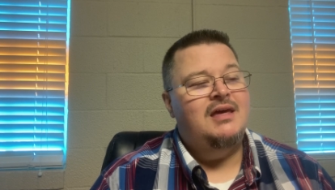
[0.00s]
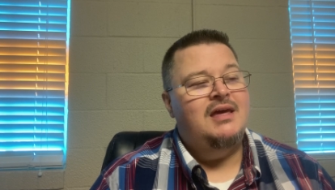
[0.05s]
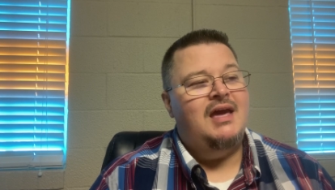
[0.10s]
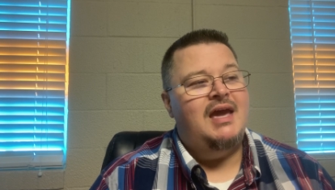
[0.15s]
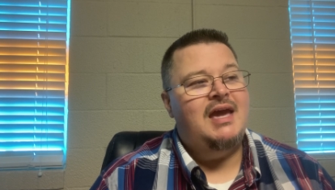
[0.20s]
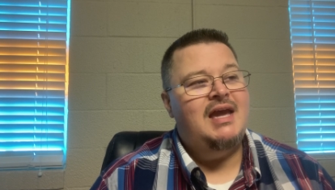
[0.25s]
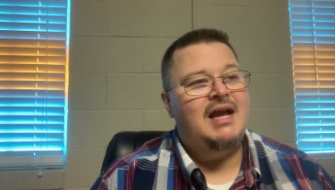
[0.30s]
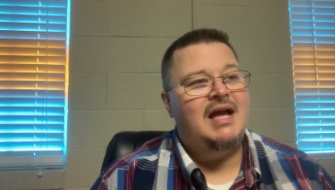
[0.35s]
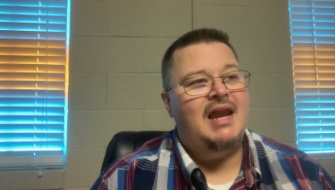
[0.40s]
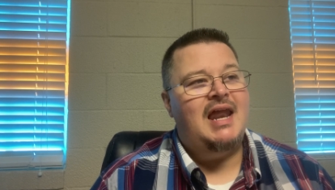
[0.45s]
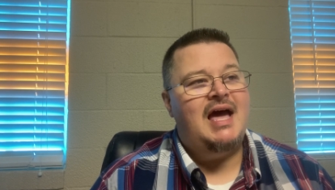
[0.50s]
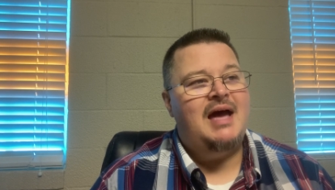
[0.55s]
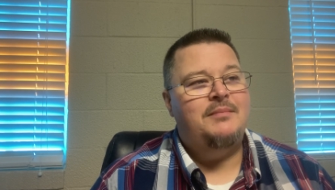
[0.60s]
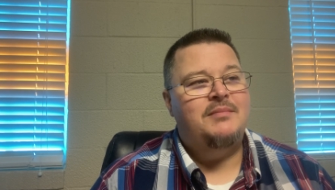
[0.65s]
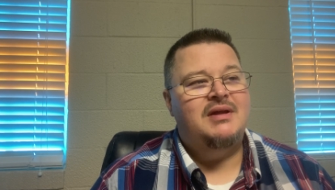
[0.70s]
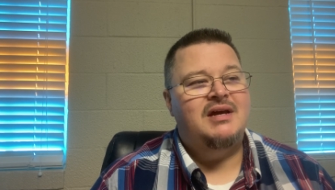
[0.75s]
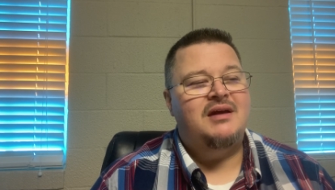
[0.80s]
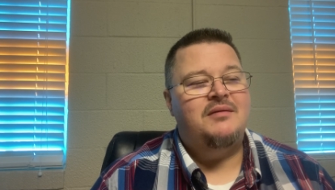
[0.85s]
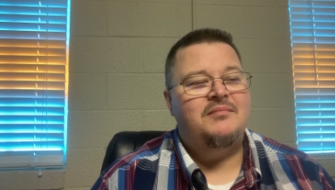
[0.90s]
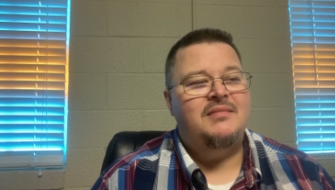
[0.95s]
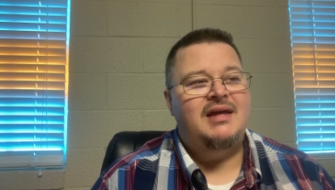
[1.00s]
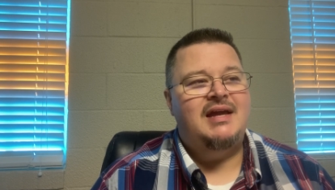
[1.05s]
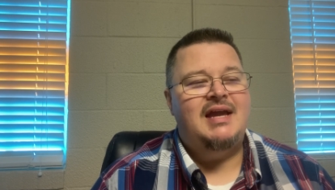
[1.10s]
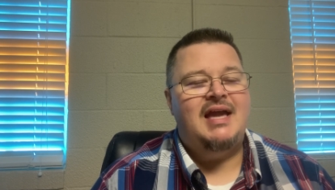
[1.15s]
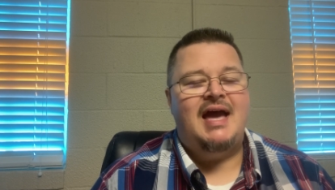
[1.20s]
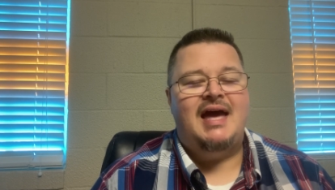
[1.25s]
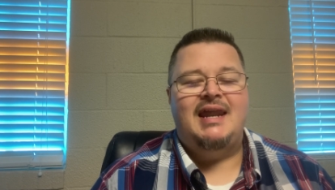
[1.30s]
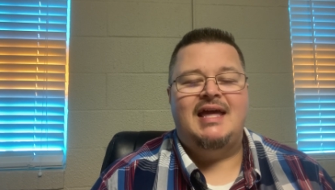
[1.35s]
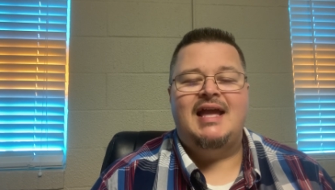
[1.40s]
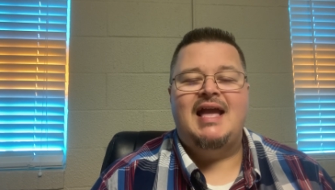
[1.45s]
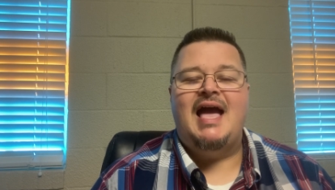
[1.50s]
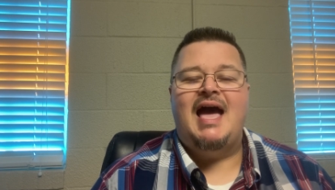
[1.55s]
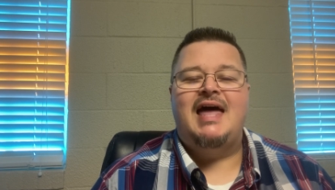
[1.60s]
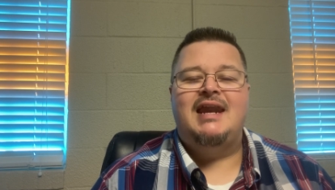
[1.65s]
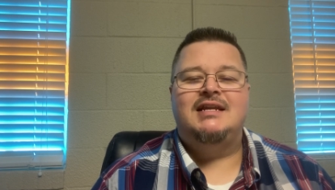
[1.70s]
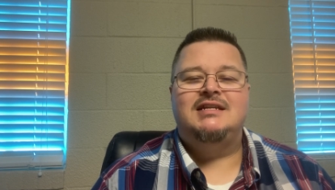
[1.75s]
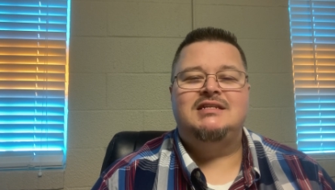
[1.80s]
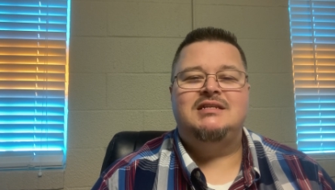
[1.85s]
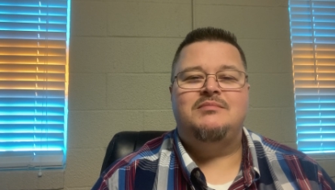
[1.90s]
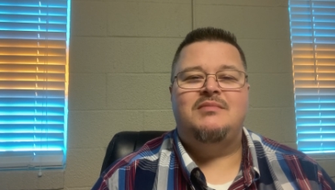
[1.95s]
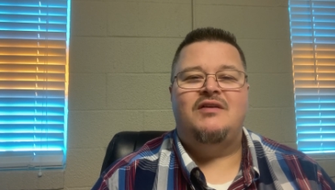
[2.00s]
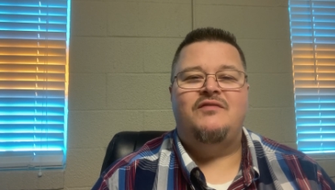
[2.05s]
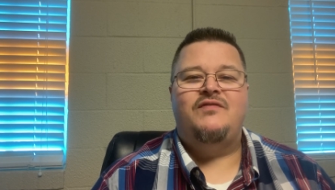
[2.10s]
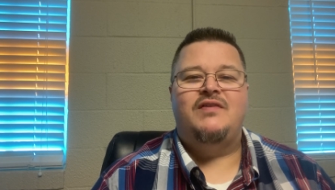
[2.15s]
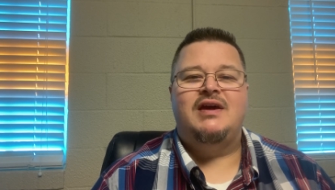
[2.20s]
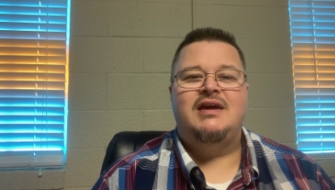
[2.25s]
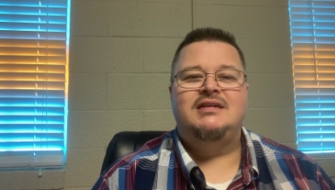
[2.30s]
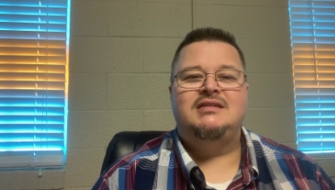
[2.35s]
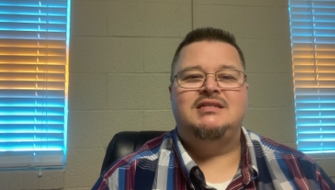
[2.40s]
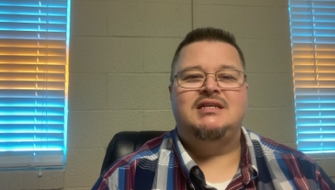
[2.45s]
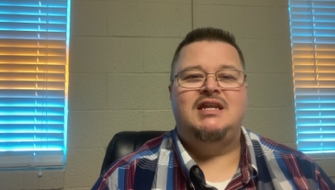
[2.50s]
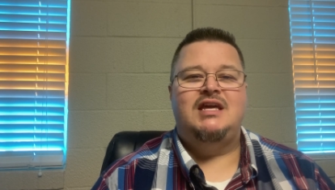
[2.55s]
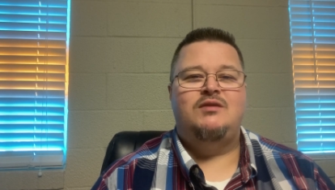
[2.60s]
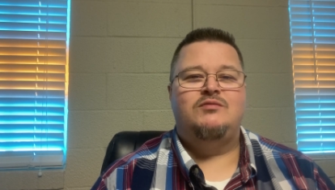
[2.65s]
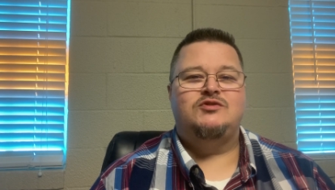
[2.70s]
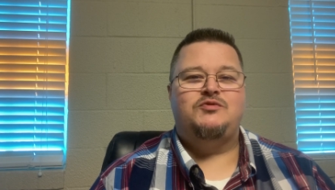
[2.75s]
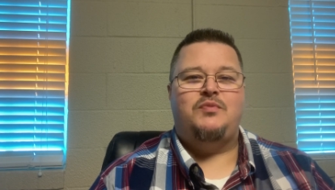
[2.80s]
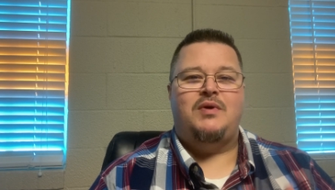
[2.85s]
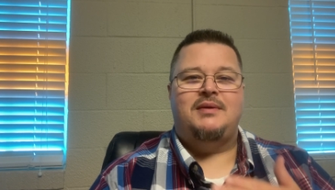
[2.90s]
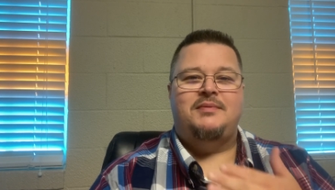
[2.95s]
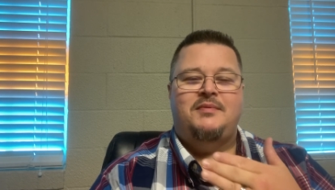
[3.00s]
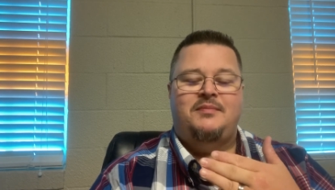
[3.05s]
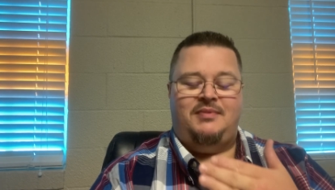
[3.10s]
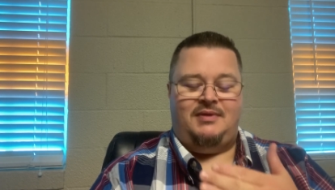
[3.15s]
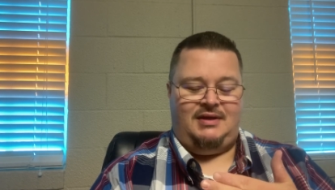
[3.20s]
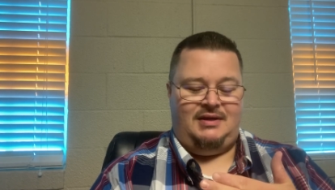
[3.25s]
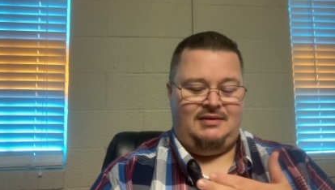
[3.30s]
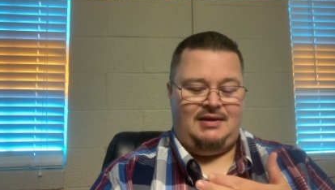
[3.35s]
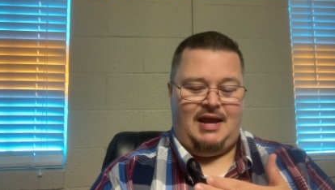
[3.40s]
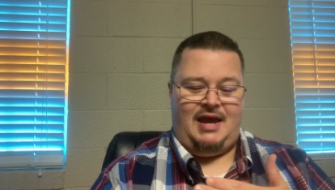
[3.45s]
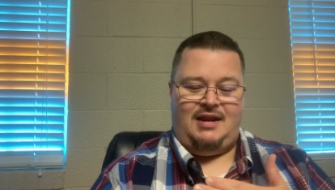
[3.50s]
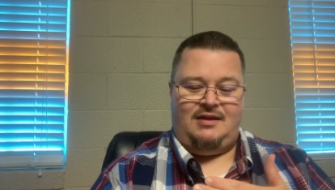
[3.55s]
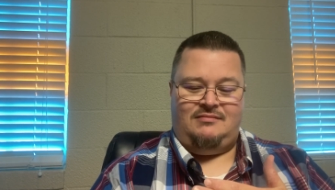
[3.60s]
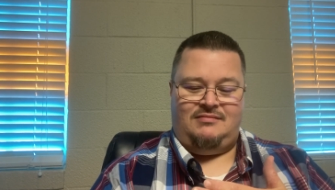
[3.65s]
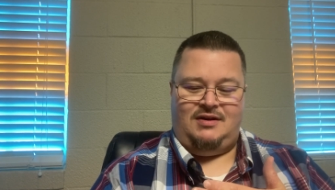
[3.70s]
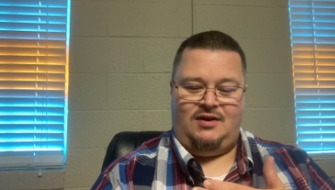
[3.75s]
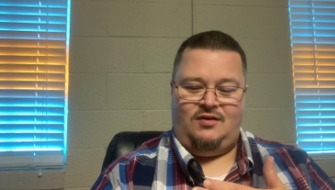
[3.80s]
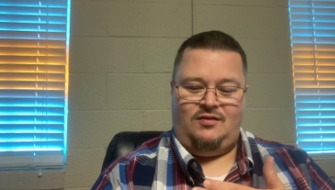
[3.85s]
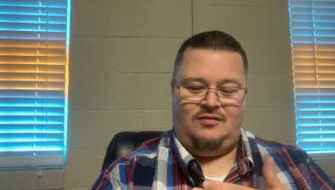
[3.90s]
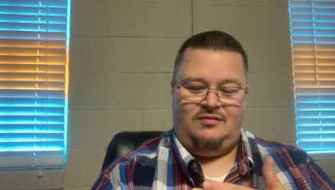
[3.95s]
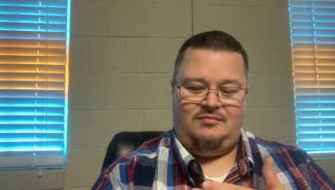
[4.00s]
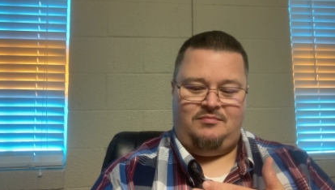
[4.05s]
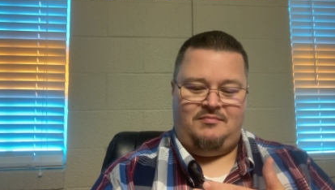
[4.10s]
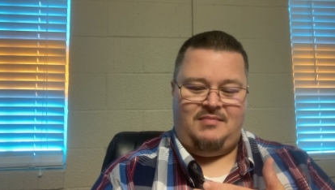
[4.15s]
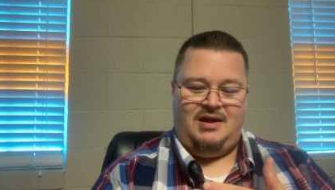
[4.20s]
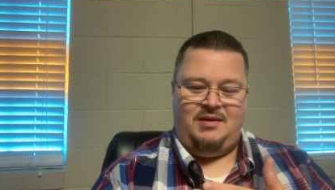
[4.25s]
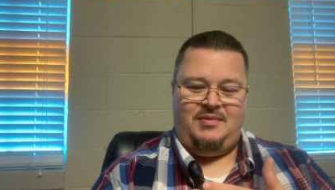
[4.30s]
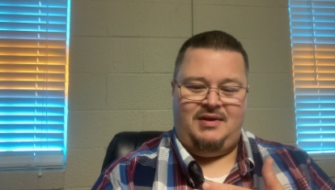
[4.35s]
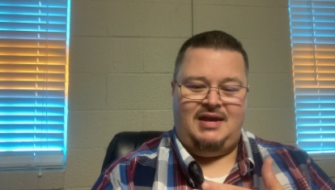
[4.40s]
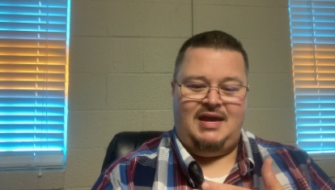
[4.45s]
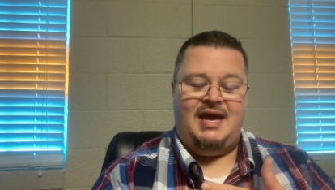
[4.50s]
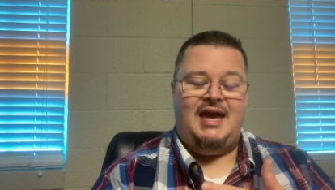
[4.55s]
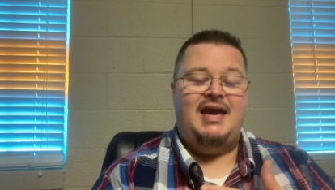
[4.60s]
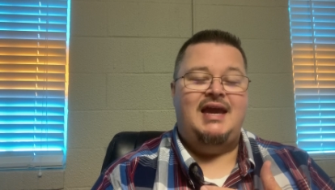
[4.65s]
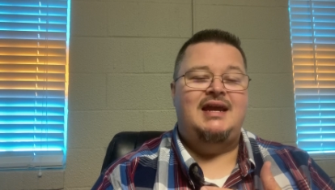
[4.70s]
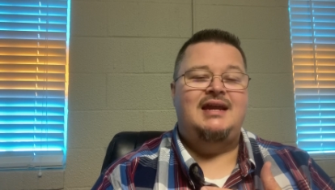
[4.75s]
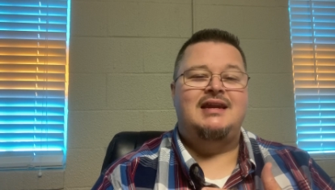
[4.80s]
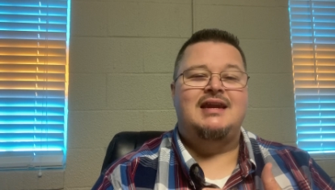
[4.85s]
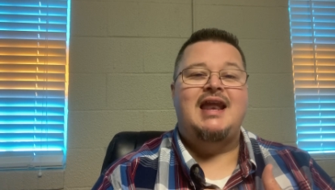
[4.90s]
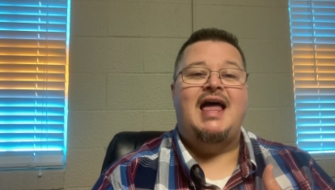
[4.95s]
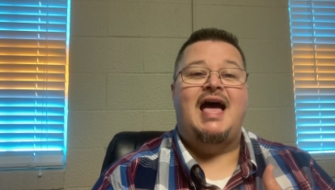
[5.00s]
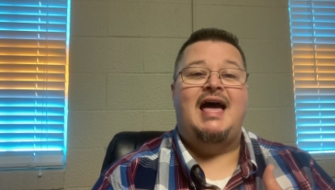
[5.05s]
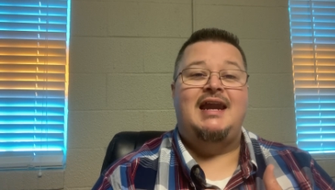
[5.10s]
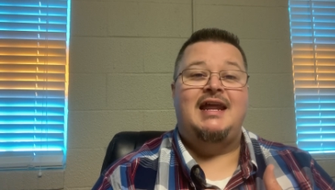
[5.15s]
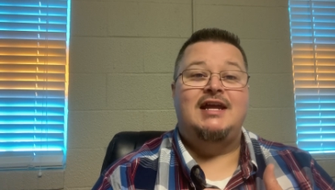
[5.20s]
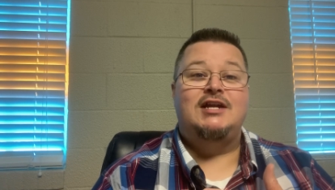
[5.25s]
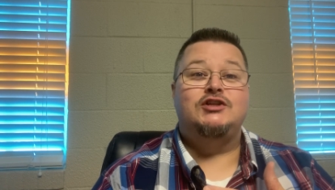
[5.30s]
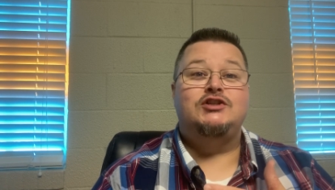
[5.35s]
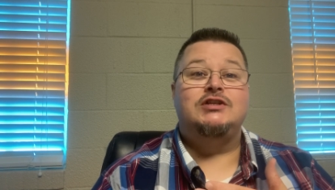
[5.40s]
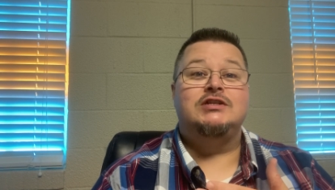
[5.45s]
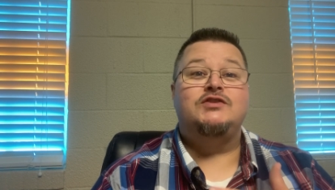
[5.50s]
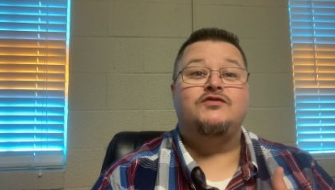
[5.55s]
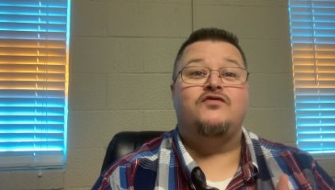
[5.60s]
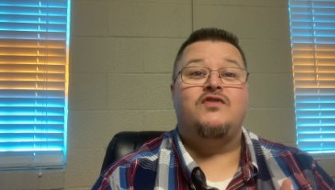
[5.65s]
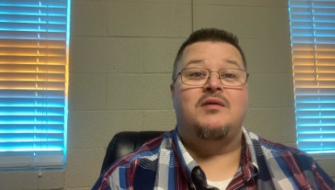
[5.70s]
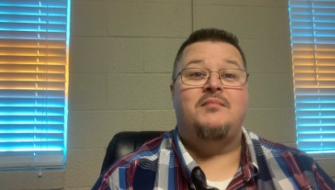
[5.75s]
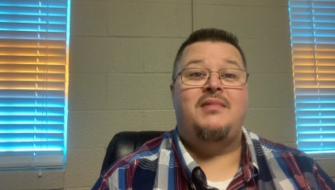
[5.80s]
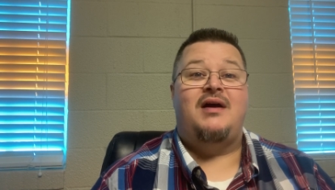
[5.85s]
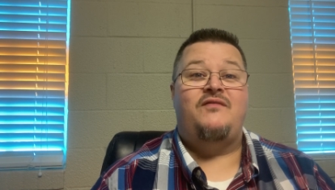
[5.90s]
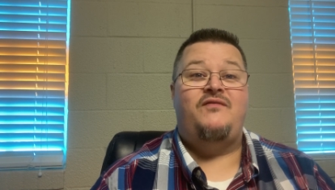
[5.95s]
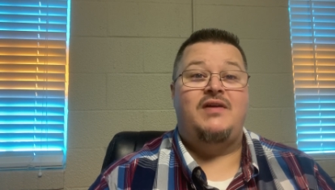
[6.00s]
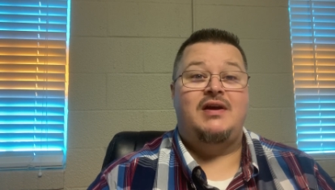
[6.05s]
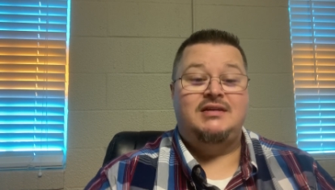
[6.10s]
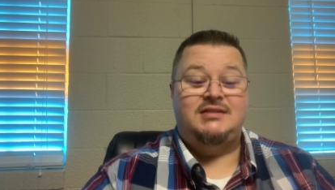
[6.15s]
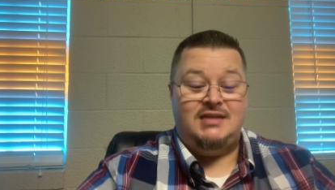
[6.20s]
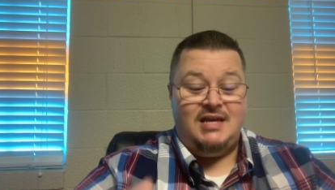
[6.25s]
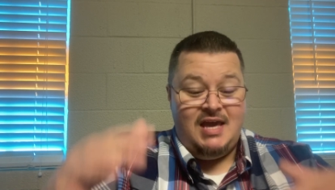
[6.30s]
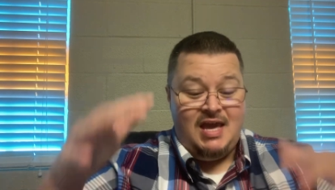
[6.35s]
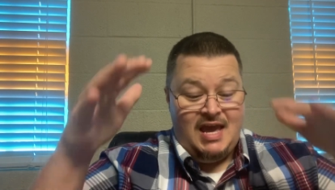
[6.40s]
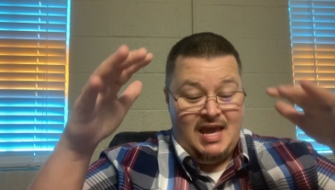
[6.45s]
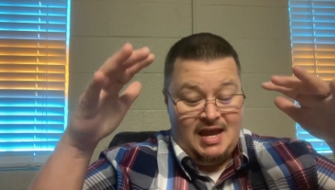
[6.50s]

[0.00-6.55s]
He climbed up and he kind of got into my face and he was probably, I don't know, maybe eight, nine inches from my face.